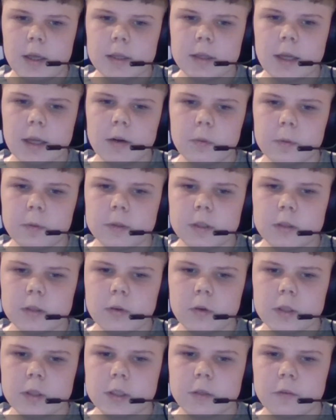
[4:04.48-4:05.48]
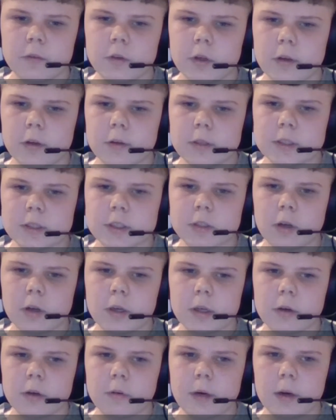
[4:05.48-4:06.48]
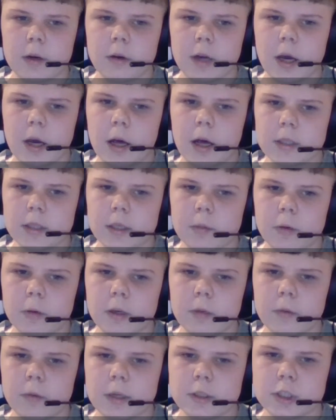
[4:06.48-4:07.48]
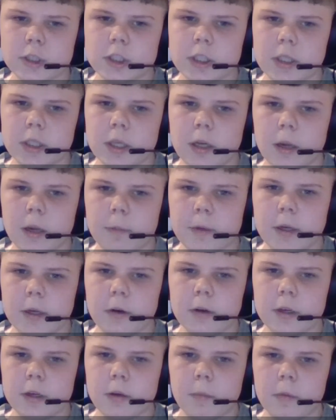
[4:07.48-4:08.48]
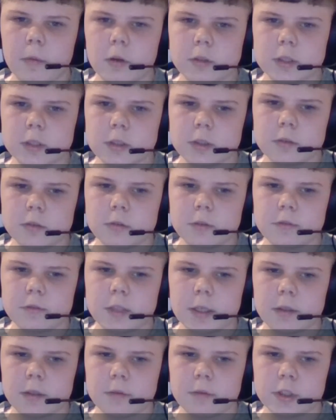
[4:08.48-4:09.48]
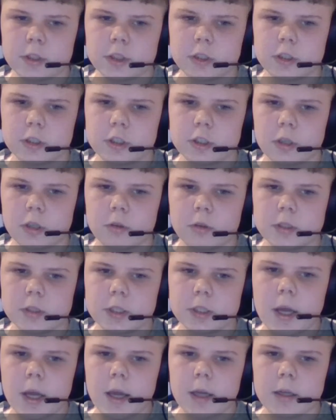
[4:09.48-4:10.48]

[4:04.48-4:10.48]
That opened the door for her to start a career in Hollywood, where she appeared in a multitude of television shows,